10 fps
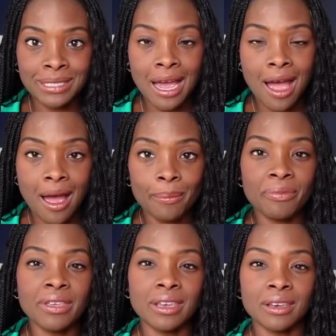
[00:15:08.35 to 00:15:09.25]

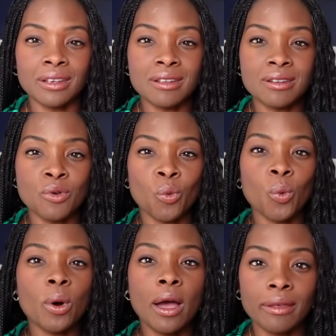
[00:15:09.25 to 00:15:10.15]
top than
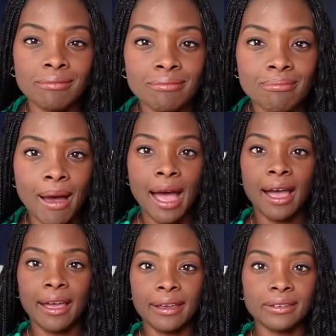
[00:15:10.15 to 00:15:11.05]
what my,